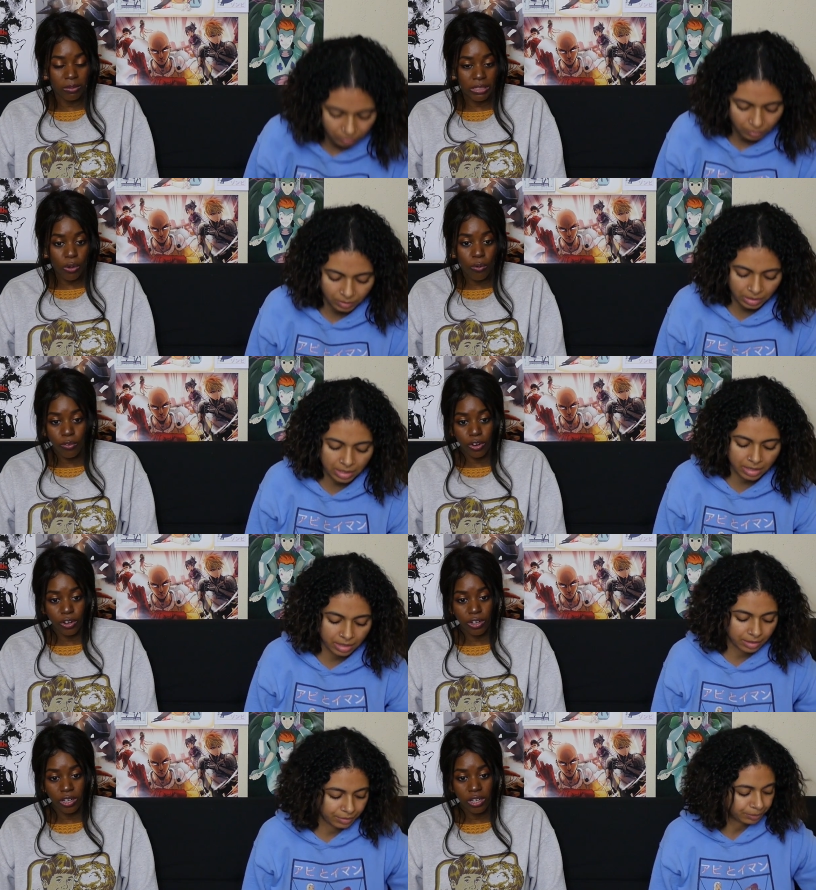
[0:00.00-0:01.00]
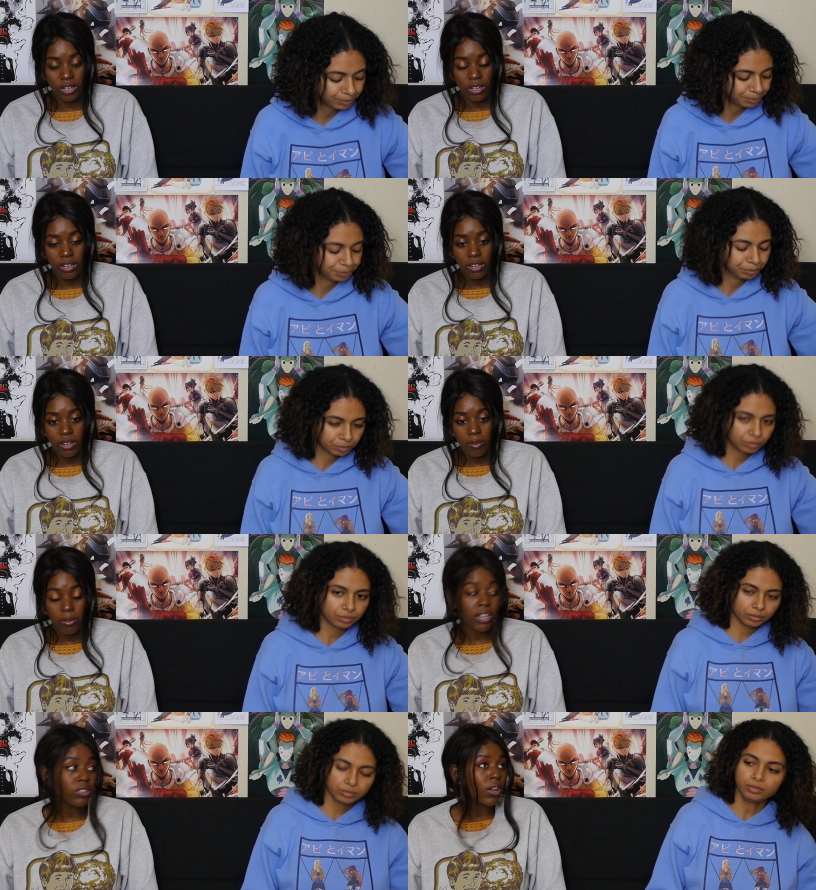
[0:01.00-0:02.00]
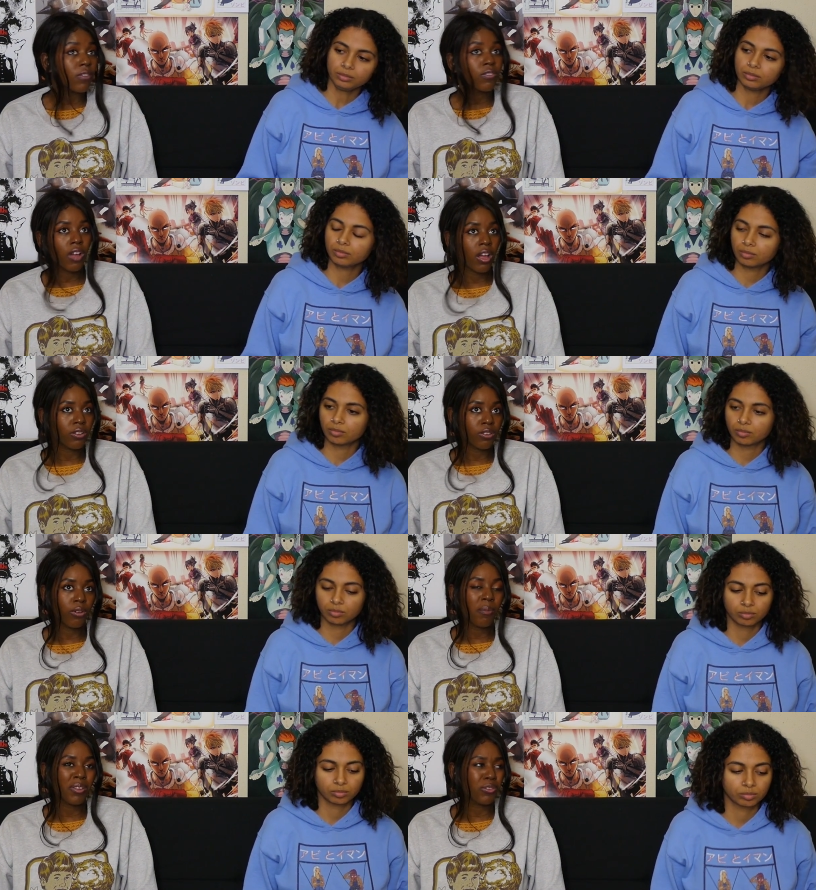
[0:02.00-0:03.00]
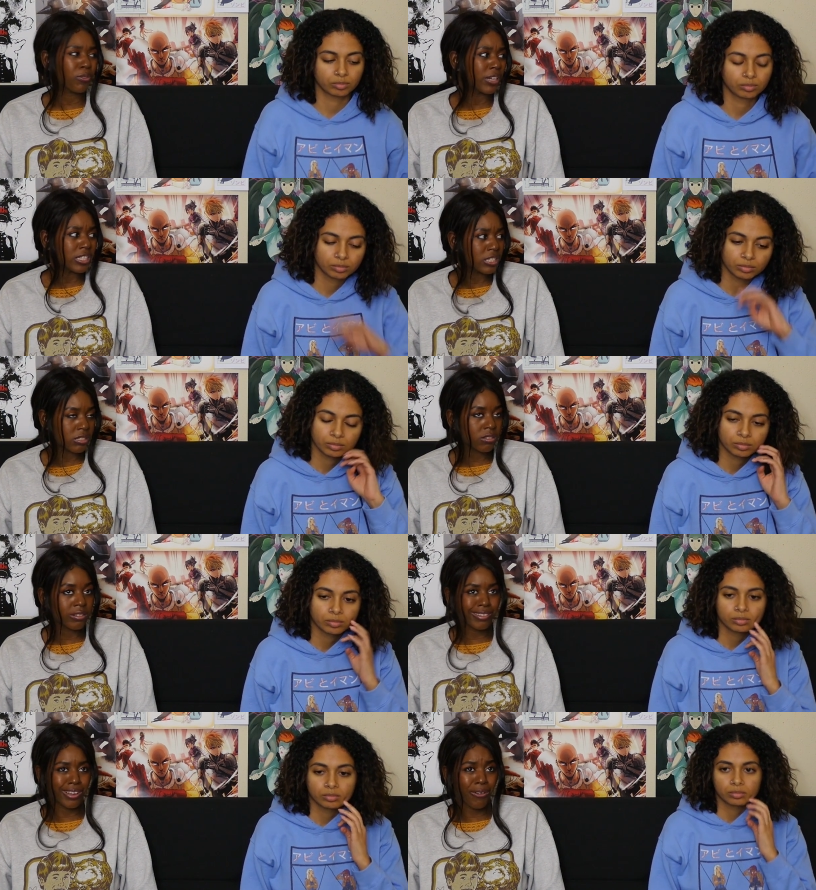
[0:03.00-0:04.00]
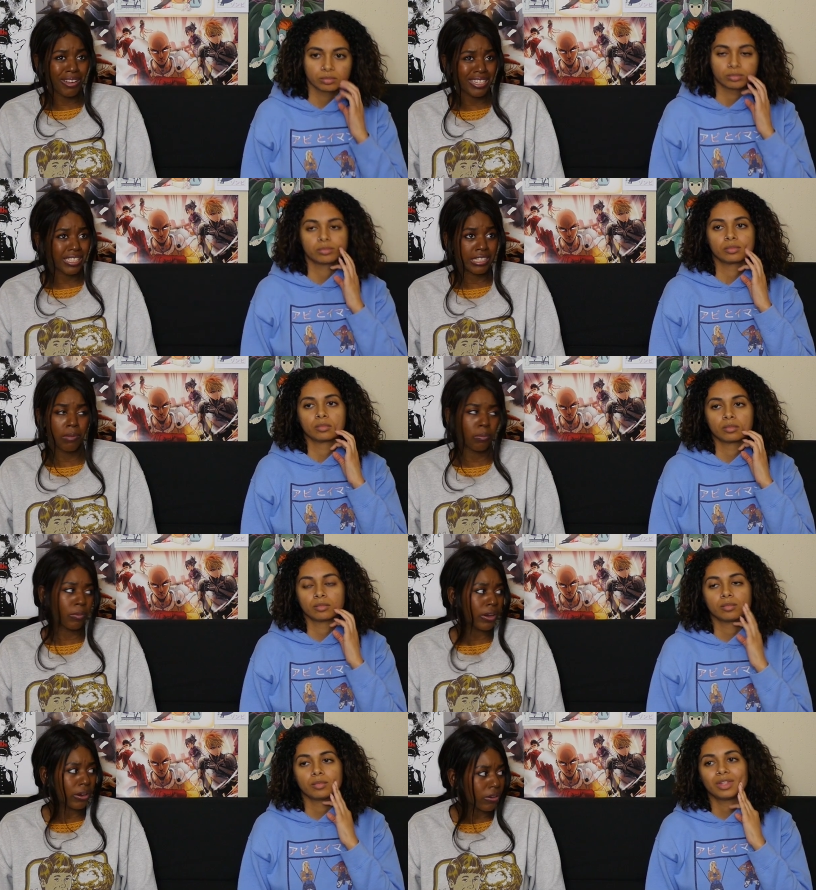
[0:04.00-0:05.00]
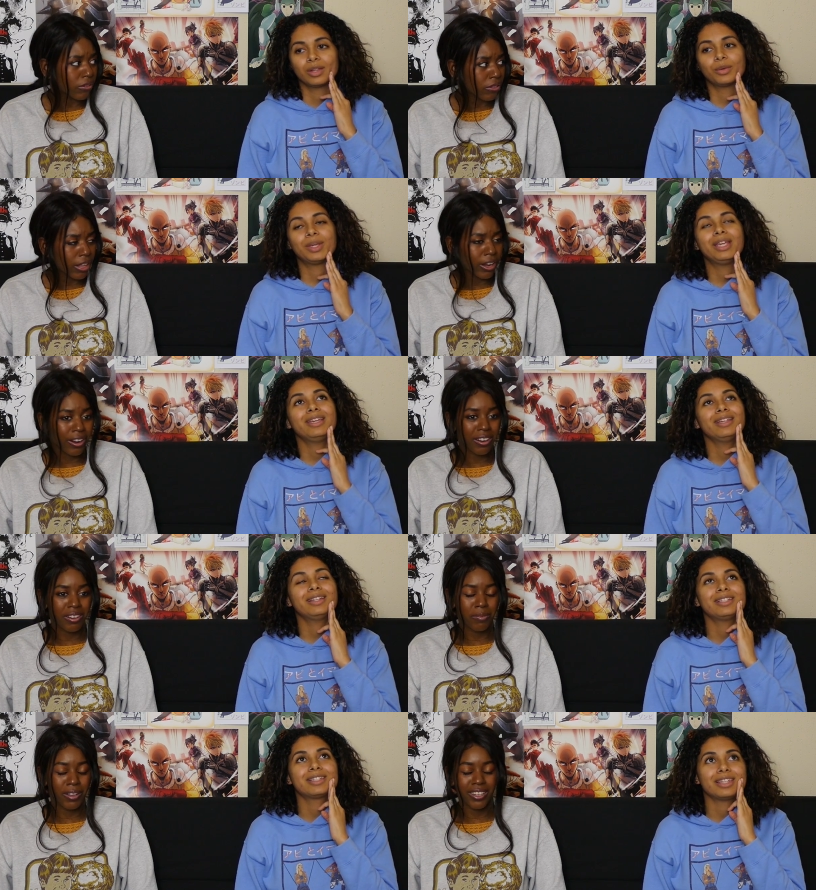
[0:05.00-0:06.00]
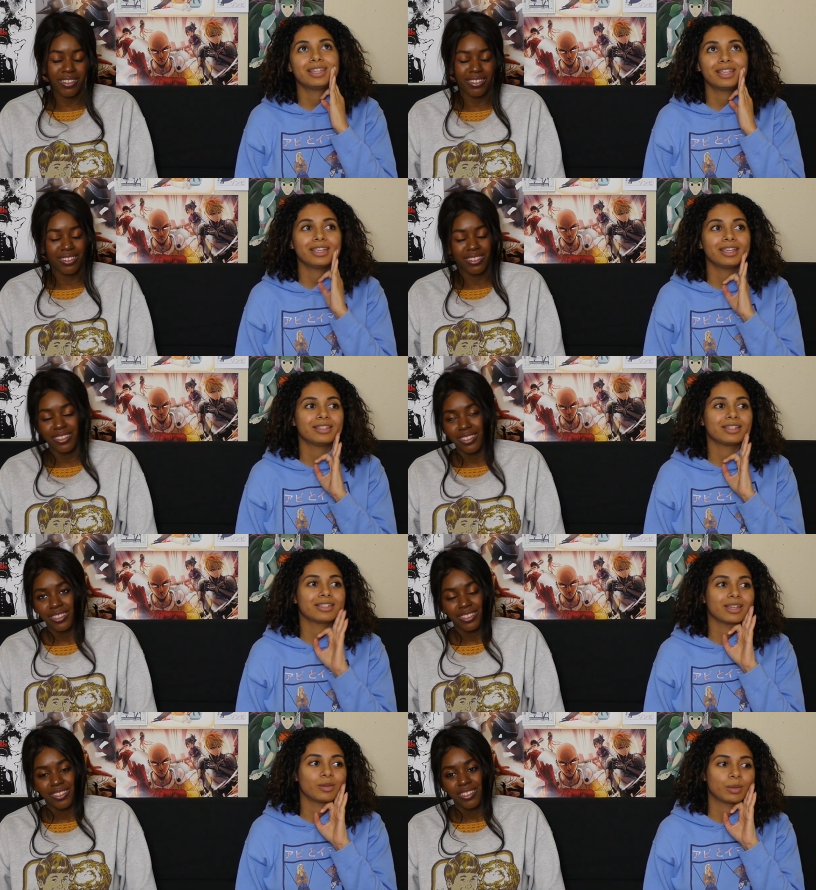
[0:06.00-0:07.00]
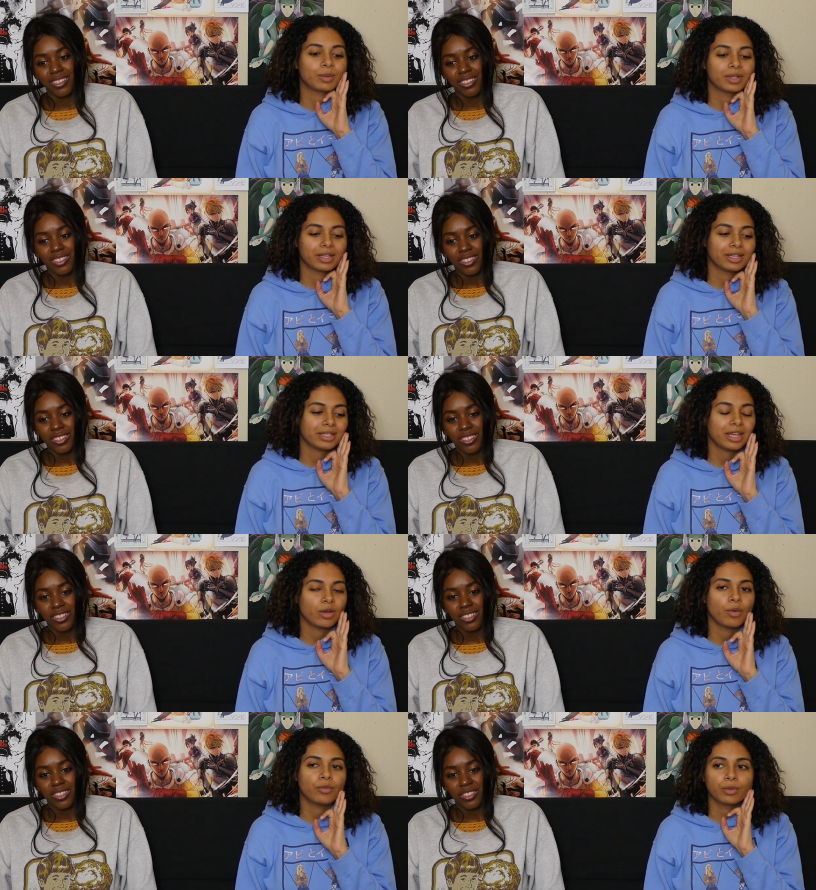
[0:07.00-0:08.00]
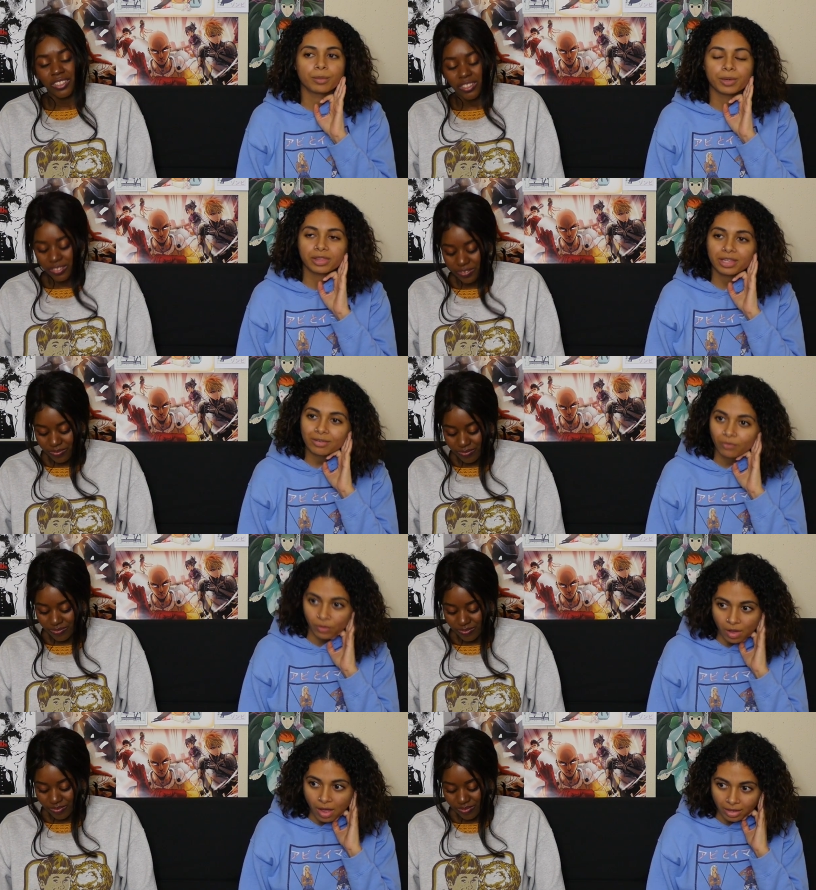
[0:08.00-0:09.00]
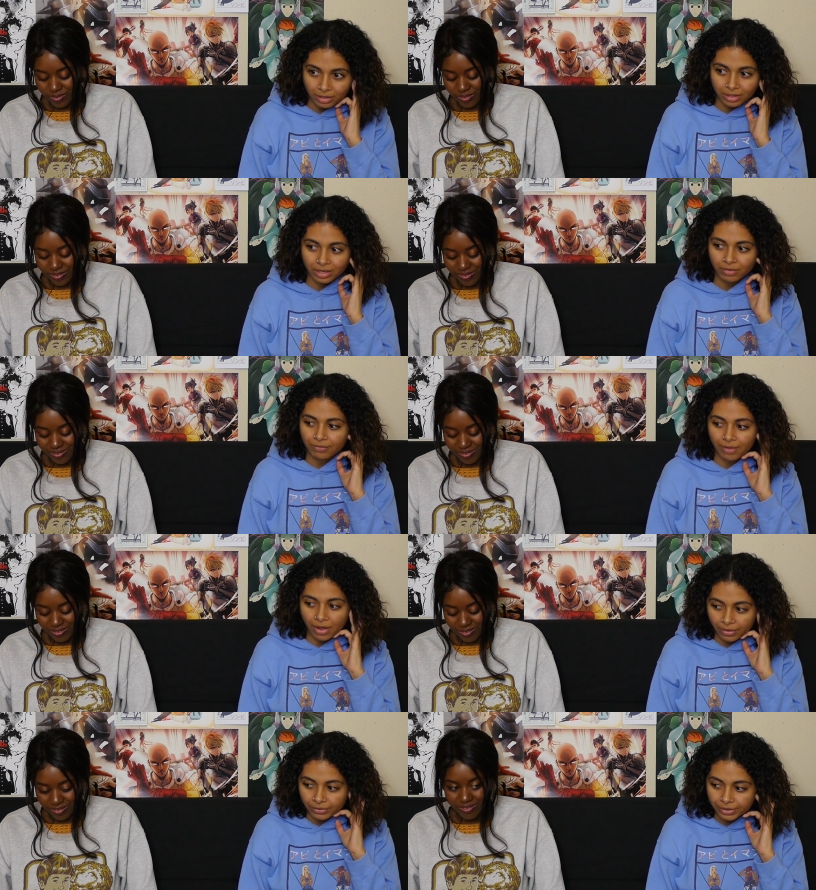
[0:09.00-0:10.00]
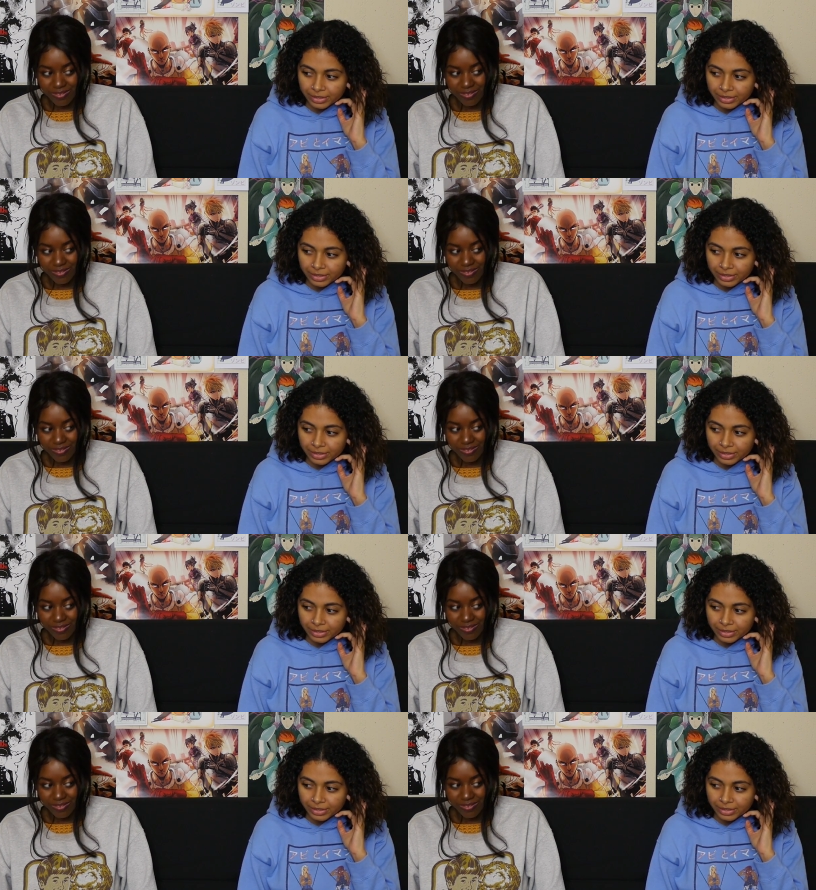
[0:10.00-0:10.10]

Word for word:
Speaker 1: was over. Yeah. But they do have. Uh, I mean, Greed's going somewhere. Greed there, is but...
Speaker 2: thinking he's just gonna be able to like take over, but I think he forgot that like father